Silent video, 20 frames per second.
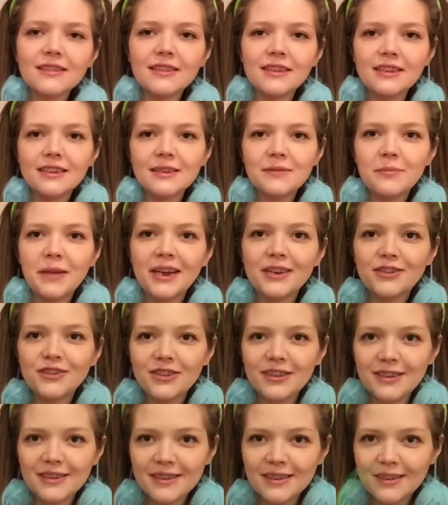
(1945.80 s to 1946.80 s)
let's
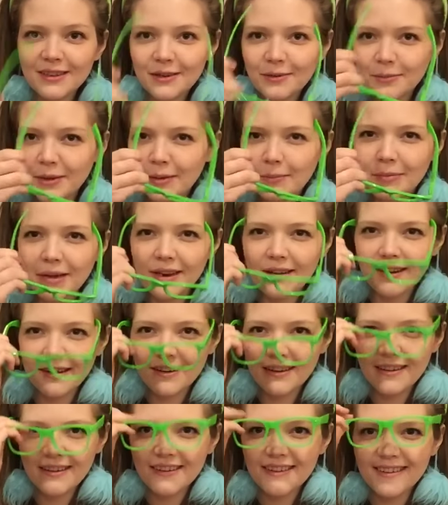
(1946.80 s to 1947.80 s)
match this a little bit
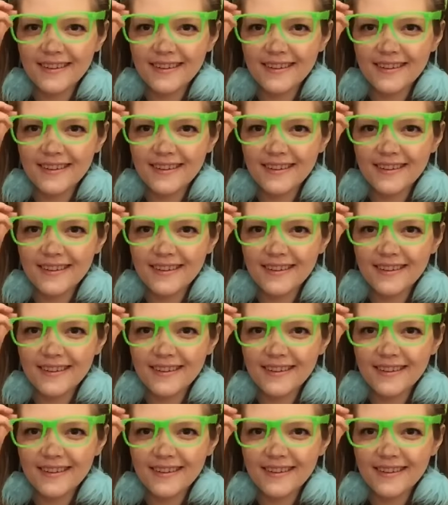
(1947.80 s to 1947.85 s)
better.